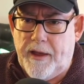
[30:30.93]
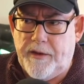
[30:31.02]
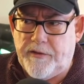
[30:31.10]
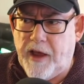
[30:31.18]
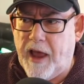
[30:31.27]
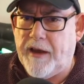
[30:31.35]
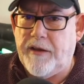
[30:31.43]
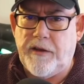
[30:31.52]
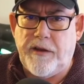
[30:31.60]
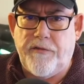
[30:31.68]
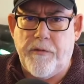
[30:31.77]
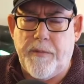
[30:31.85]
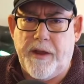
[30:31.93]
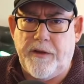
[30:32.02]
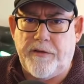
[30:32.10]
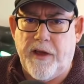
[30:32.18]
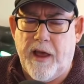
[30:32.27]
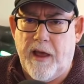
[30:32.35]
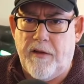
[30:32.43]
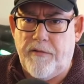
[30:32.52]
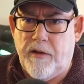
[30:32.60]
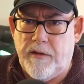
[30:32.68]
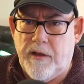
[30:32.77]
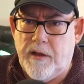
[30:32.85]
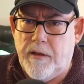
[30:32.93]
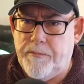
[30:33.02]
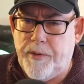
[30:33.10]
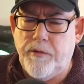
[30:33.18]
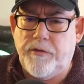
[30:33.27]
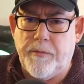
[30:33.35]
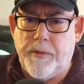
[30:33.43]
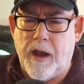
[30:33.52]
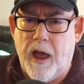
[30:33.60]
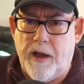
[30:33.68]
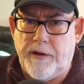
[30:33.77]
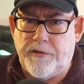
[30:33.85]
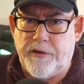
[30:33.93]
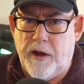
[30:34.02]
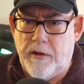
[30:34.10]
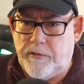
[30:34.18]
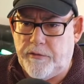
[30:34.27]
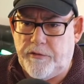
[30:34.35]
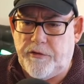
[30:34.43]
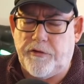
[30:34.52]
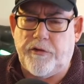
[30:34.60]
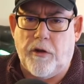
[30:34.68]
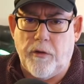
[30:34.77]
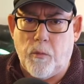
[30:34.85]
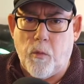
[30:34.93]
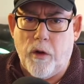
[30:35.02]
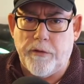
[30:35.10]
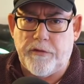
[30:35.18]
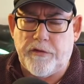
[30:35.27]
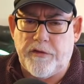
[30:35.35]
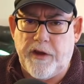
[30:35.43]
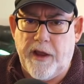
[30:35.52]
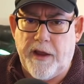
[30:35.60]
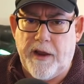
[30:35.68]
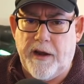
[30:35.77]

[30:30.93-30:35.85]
it's handy for me to have bootable ISOs just on the one stick,